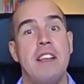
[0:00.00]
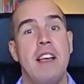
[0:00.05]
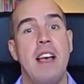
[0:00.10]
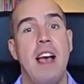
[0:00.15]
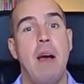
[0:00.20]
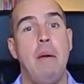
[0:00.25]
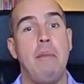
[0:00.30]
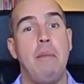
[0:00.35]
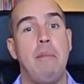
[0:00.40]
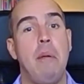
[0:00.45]
I
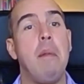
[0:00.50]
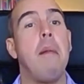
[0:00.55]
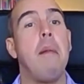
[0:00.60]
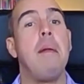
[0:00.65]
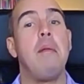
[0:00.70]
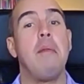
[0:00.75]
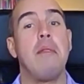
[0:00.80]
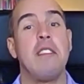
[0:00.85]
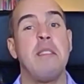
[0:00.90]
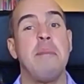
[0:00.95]
would probably
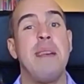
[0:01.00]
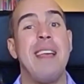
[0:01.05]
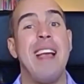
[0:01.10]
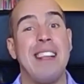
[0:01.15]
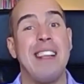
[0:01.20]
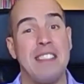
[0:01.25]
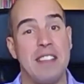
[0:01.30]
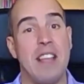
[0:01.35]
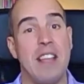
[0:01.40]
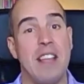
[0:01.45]
want to be
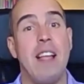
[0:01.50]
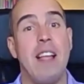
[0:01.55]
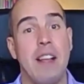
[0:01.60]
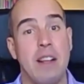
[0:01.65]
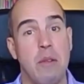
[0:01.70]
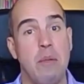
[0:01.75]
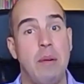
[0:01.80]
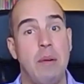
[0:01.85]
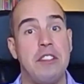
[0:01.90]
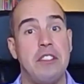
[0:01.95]
asking that
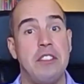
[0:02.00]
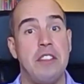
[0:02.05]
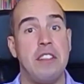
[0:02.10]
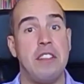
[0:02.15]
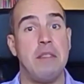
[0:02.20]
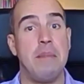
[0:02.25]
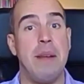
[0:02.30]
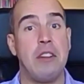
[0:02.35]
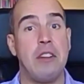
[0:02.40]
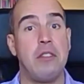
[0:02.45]
question to
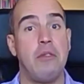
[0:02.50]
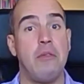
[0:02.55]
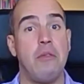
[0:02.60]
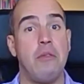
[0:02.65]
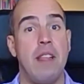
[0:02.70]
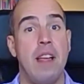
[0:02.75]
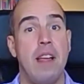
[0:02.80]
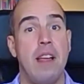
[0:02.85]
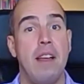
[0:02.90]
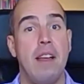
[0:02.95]
make sure
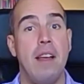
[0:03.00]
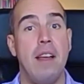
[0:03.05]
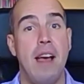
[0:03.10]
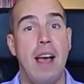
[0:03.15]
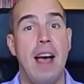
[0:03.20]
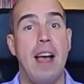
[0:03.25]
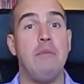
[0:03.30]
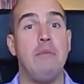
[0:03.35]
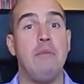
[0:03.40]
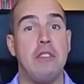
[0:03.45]
that
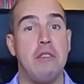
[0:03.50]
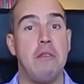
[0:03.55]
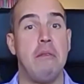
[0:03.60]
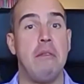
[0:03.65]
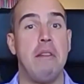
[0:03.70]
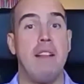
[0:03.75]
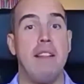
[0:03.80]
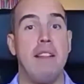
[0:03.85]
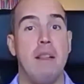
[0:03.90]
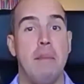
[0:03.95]
I was
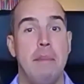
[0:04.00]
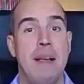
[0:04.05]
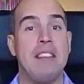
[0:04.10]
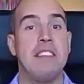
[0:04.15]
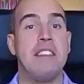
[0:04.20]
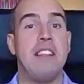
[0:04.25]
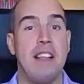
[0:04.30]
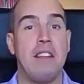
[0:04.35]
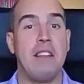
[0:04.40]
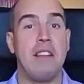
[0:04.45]
doing the best
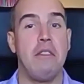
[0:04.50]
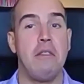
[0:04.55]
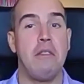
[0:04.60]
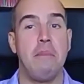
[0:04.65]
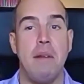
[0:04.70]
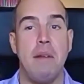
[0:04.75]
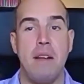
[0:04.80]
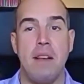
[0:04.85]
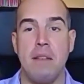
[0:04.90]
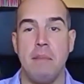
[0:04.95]
I could
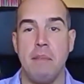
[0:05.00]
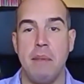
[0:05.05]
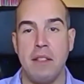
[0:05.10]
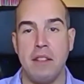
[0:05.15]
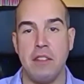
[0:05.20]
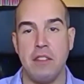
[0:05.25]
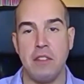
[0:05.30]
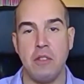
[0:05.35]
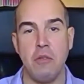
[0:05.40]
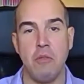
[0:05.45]
by the
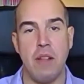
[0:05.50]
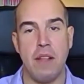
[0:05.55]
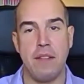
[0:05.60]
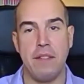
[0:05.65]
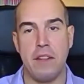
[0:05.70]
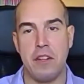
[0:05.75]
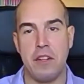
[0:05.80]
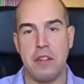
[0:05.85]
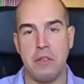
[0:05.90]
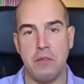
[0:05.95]
school and the
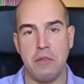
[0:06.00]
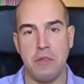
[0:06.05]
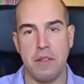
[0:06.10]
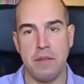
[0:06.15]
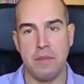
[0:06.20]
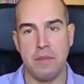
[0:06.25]
children.